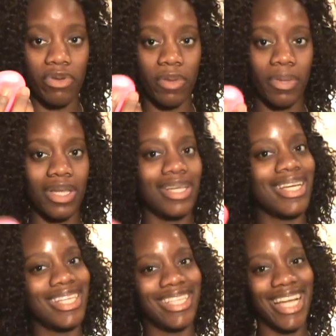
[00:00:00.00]
beauty
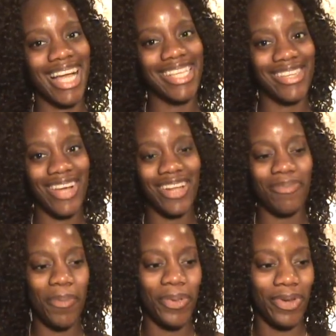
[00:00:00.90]
blender because you guys know I
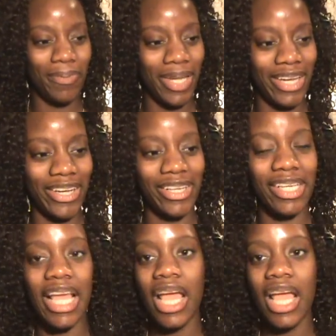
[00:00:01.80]
love my beauty blender.